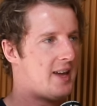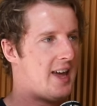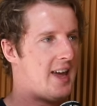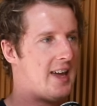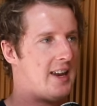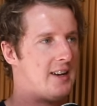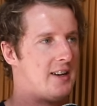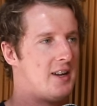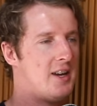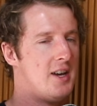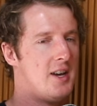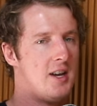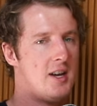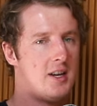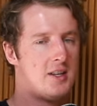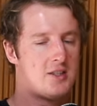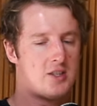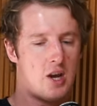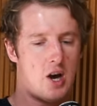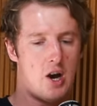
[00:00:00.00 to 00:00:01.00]

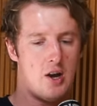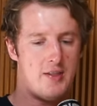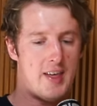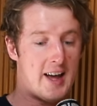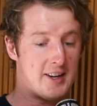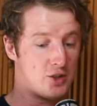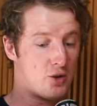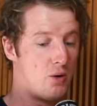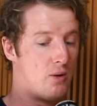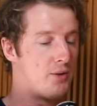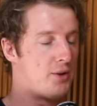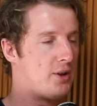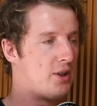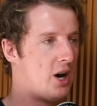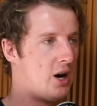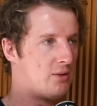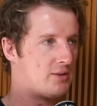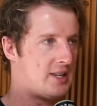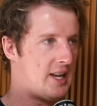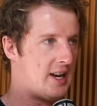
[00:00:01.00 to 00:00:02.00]
And so that's gone through
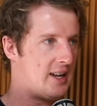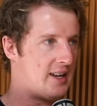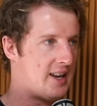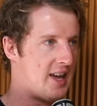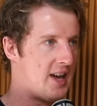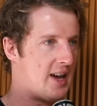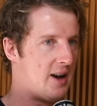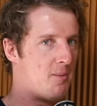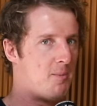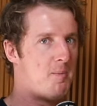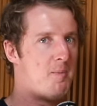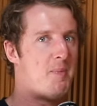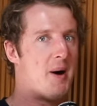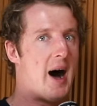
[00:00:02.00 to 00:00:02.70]
the whole town now.